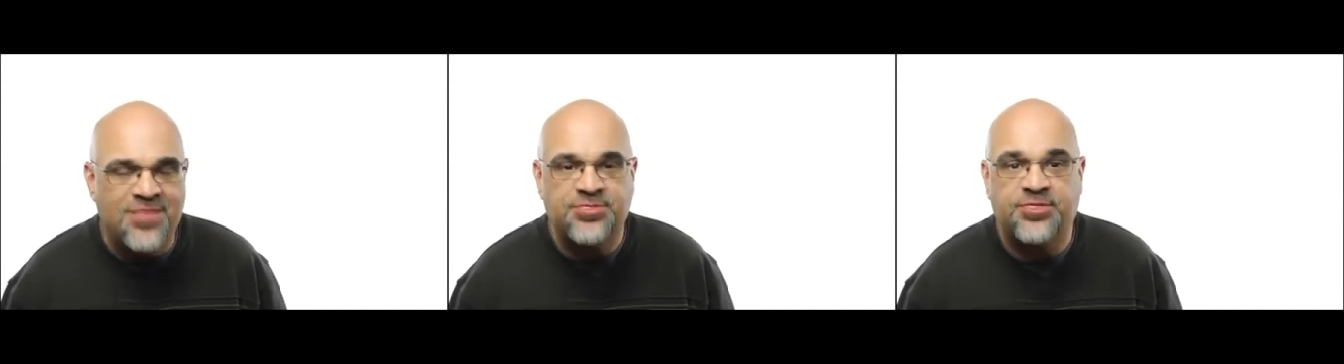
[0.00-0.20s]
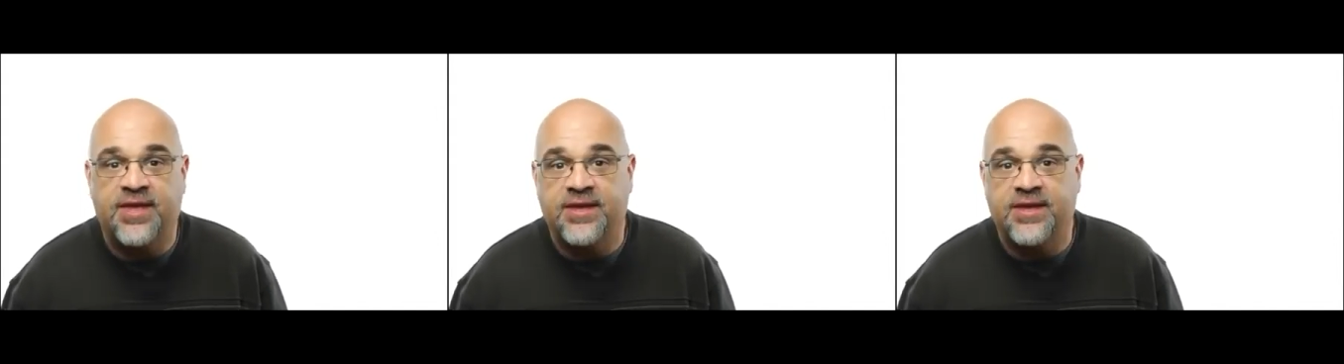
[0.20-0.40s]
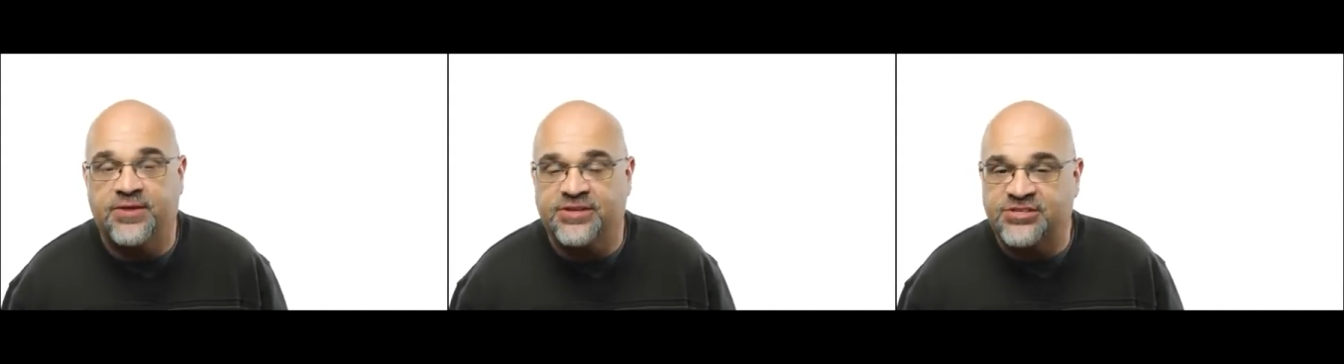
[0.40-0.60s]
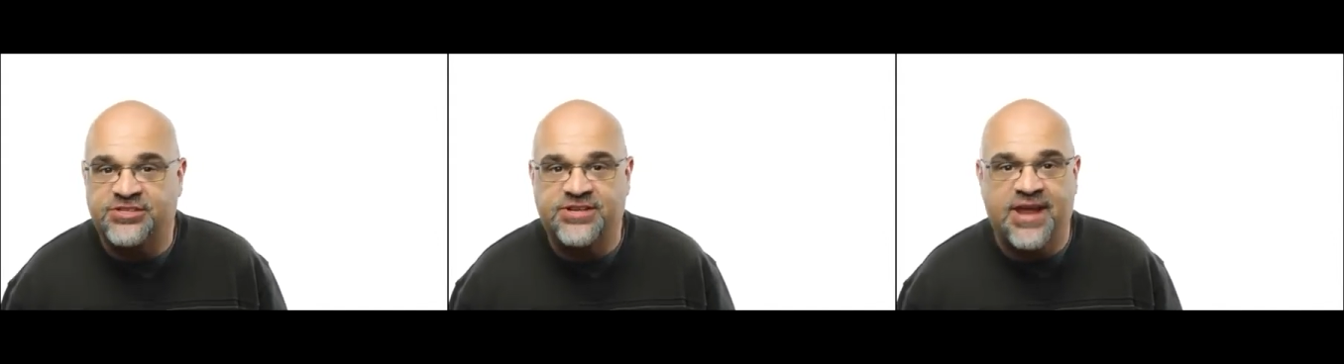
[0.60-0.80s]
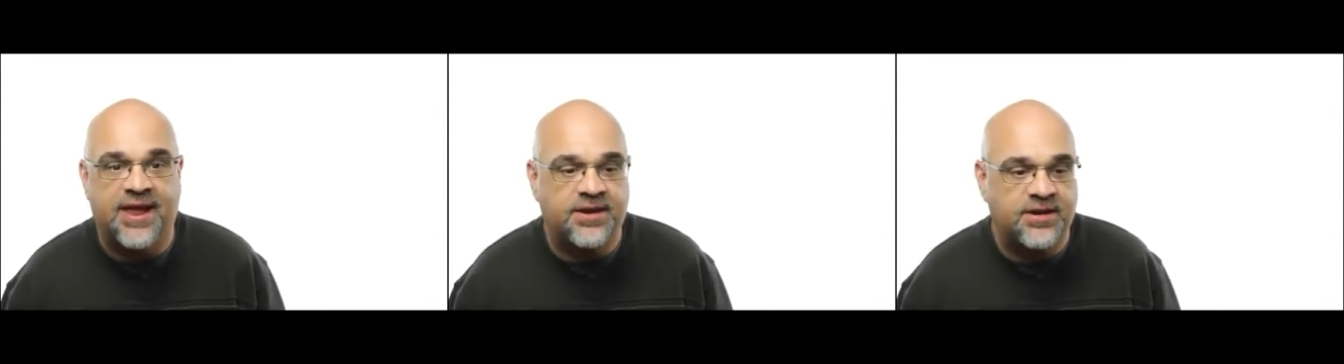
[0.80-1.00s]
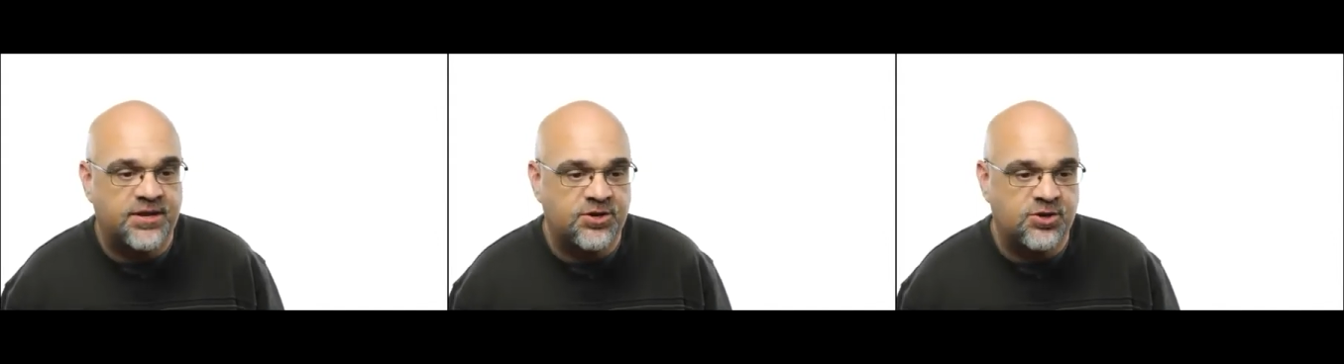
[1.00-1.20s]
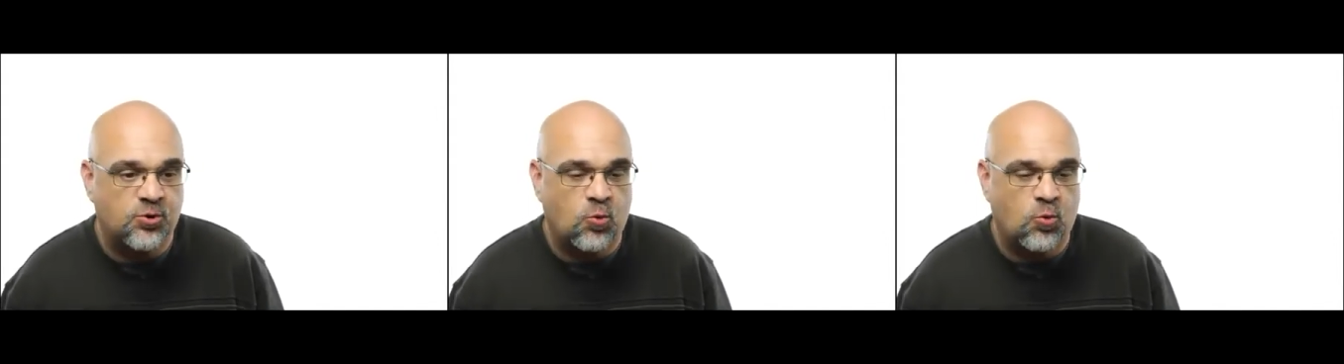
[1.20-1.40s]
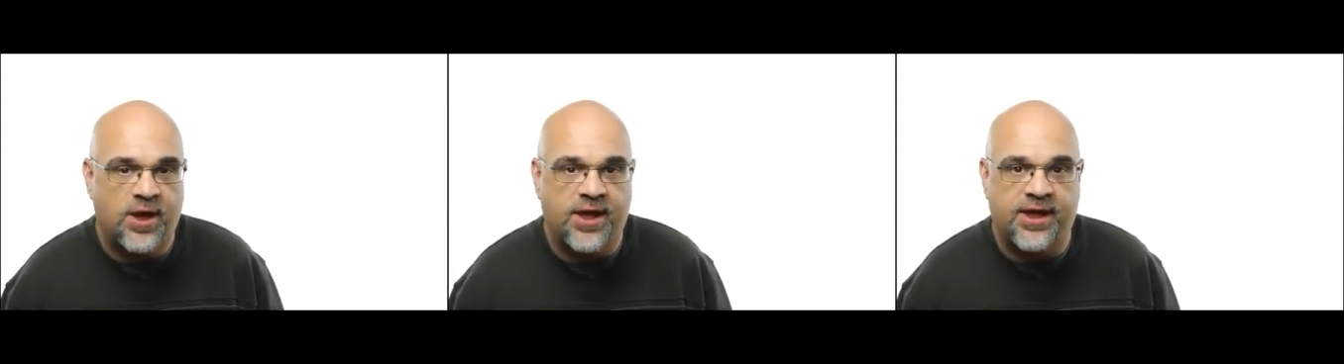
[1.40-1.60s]
thing that's standing in your
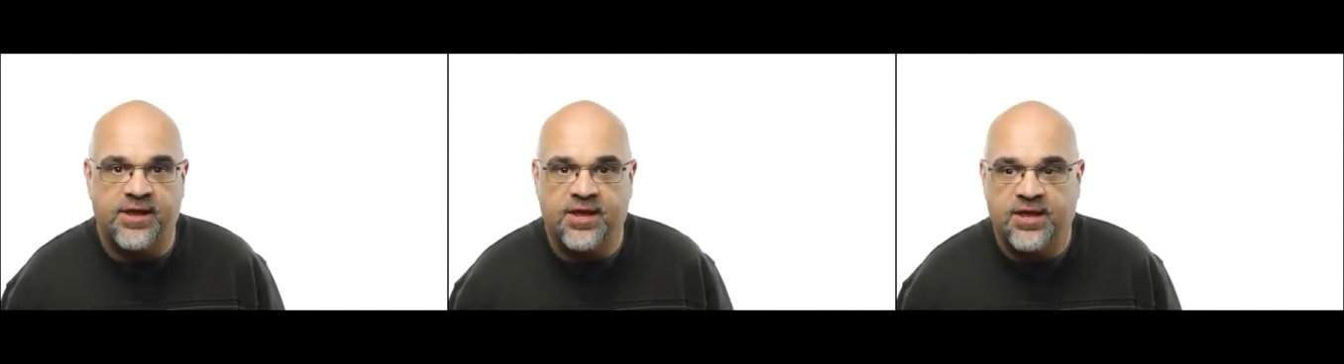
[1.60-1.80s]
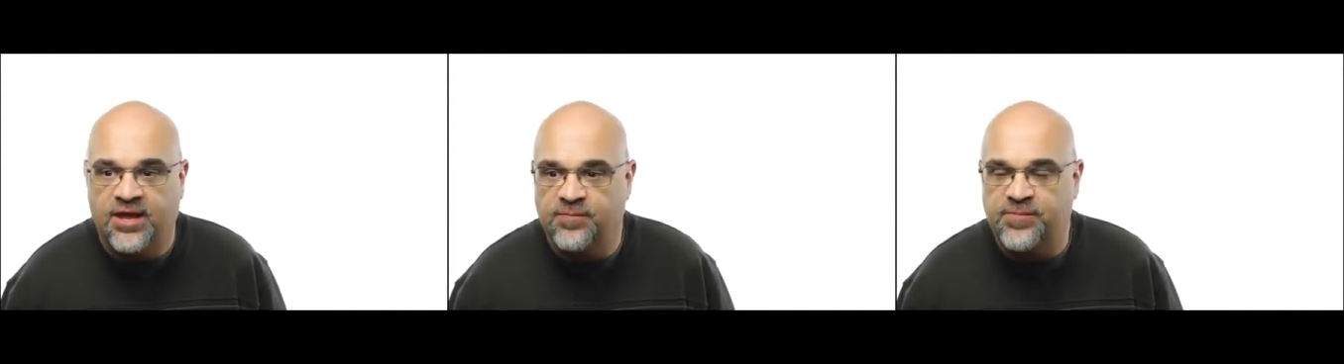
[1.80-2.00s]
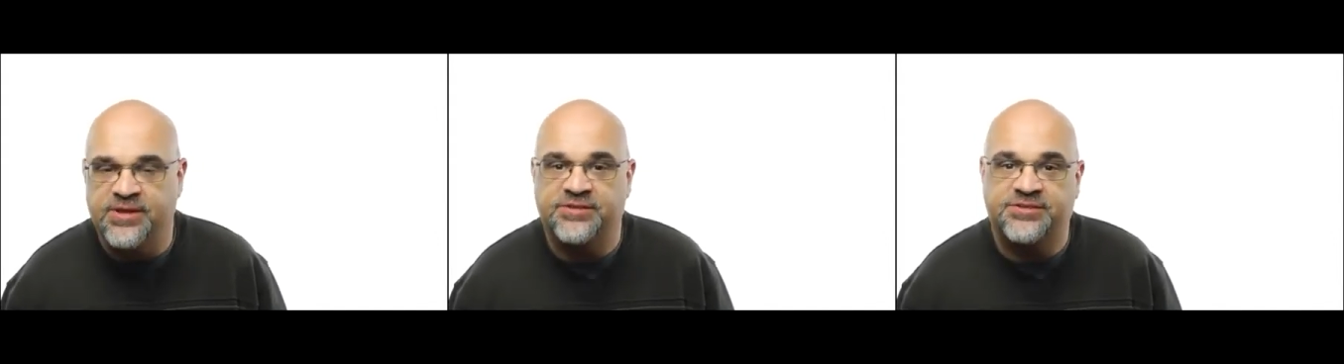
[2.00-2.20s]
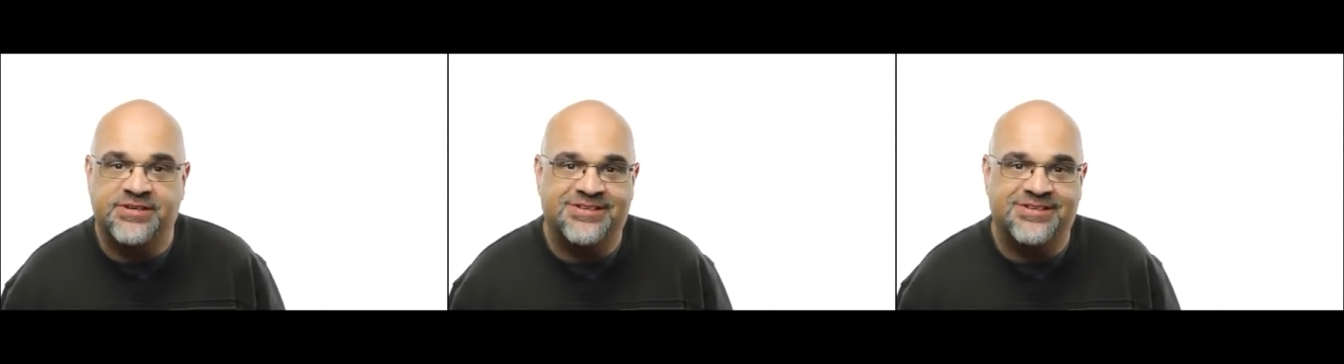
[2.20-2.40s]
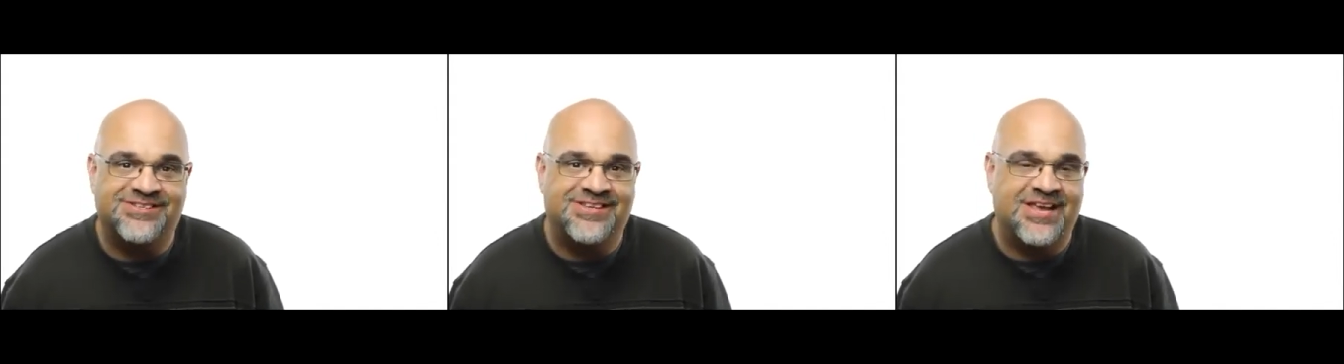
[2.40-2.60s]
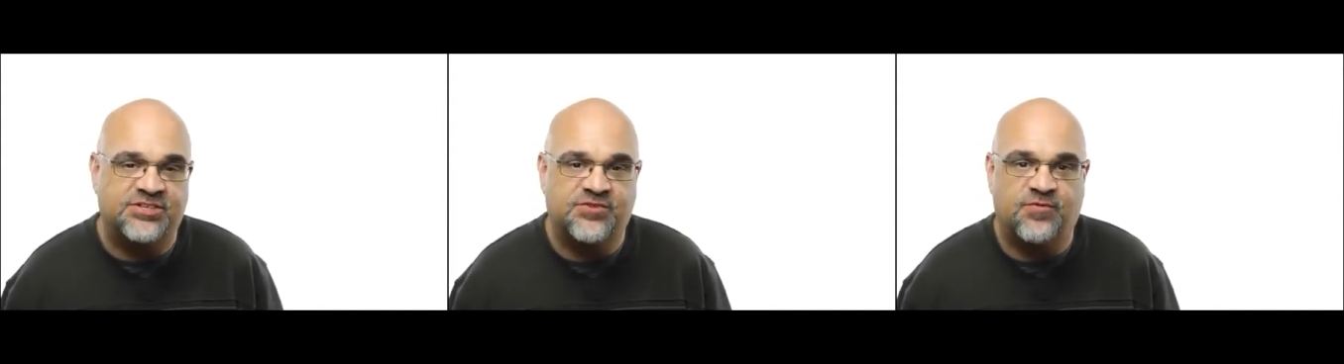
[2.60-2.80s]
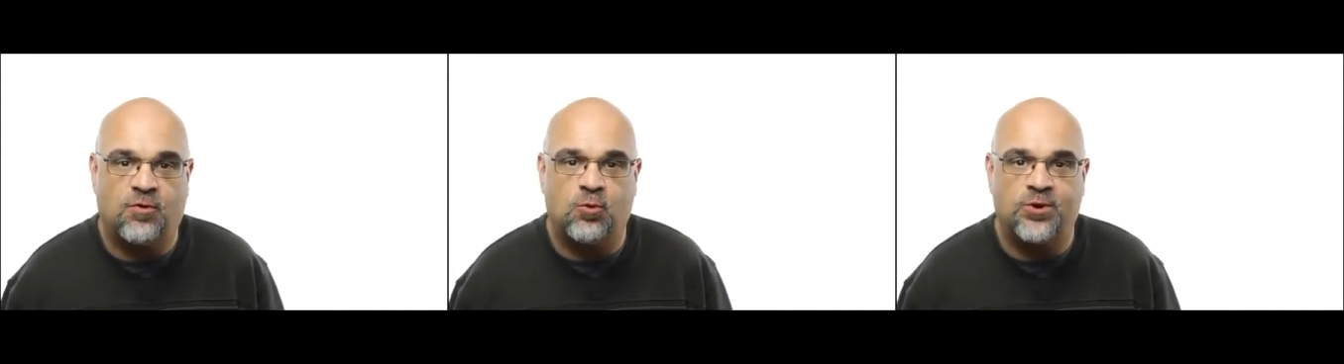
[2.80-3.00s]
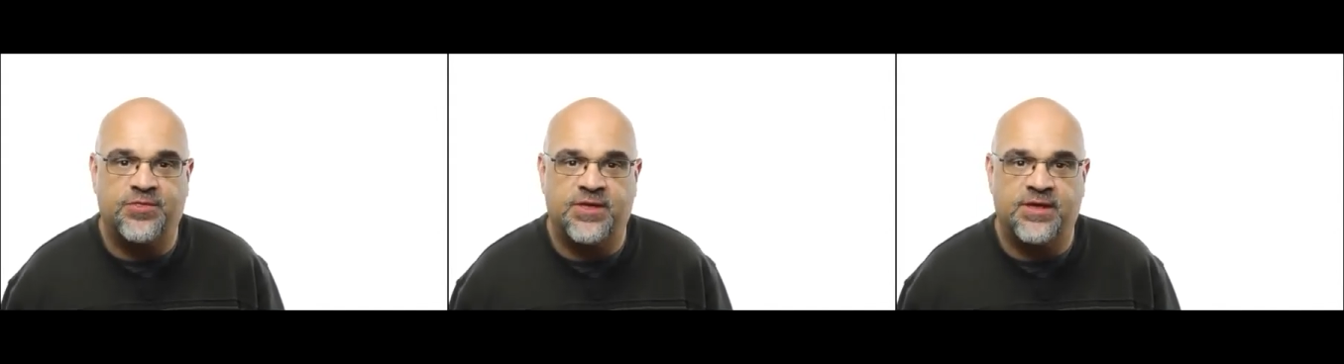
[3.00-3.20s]
way of being successful
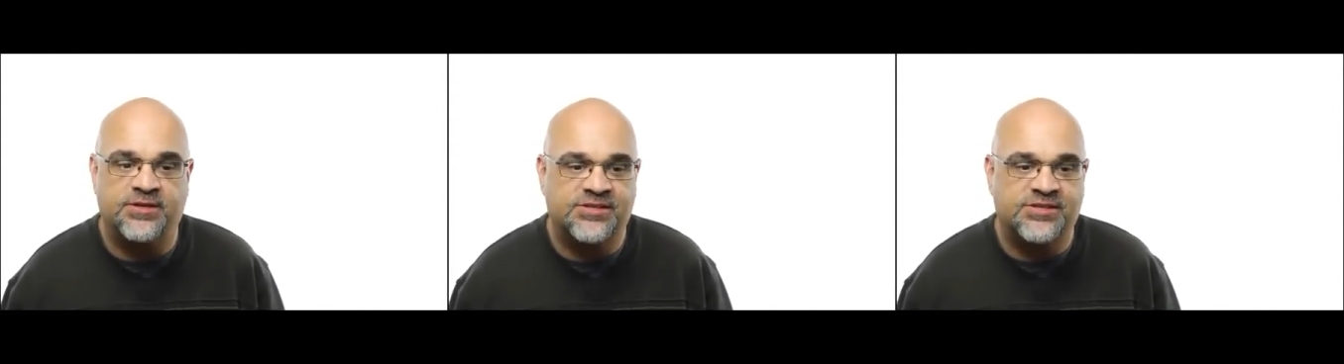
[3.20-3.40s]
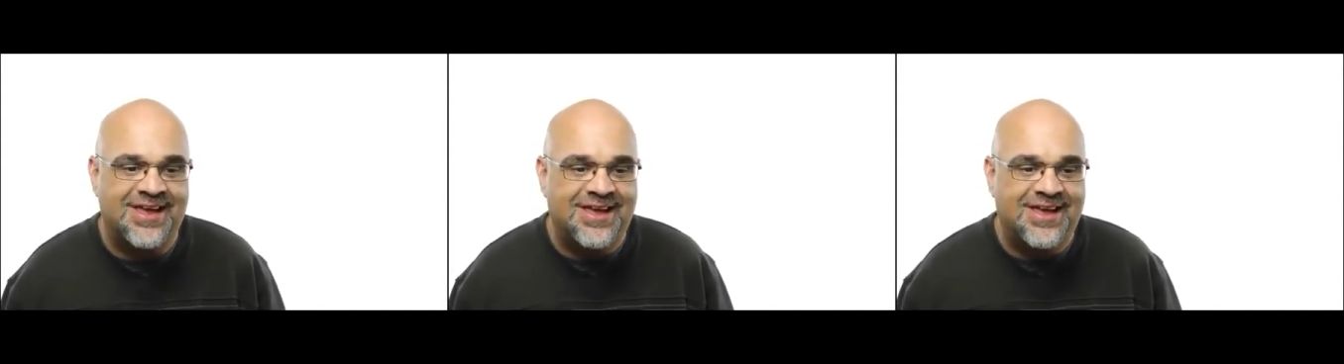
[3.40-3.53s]
with this